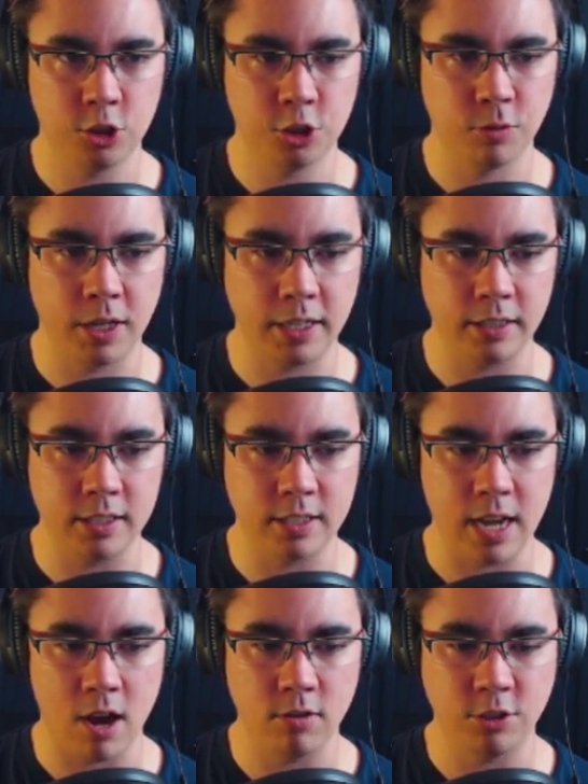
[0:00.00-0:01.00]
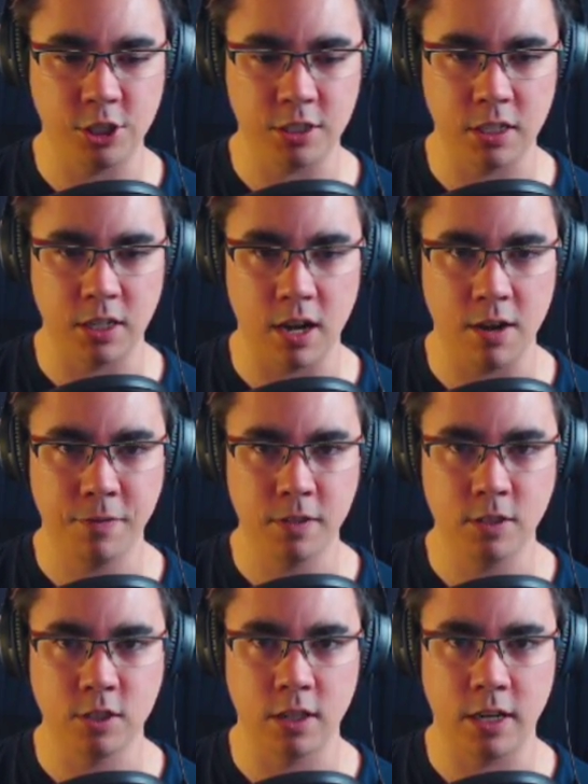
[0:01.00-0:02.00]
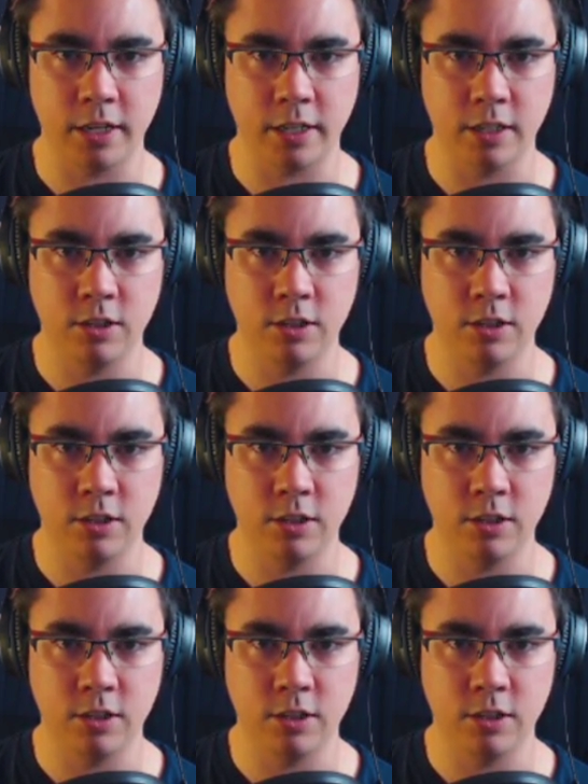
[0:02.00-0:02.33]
shrinking this down just enough so that